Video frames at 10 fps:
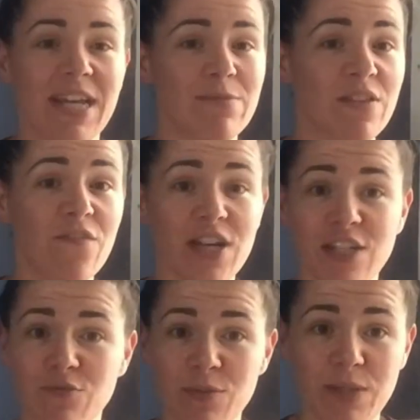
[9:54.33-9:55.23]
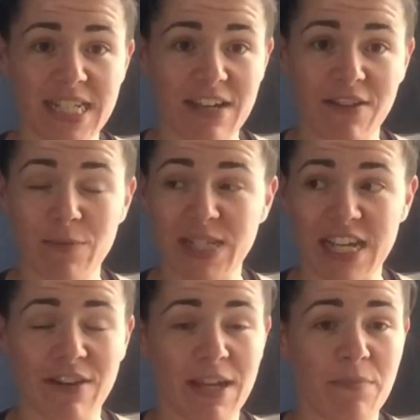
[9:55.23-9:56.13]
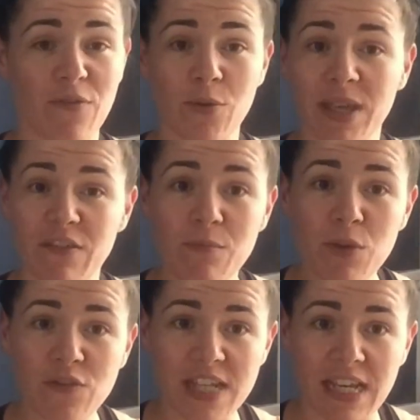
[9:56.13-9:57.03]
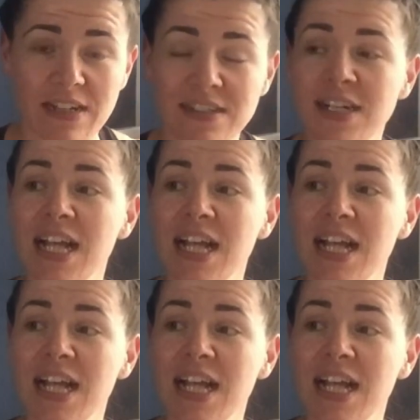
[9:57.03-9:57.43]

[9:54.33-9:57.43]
It was the first room we decorated. We decorated before we even moved in,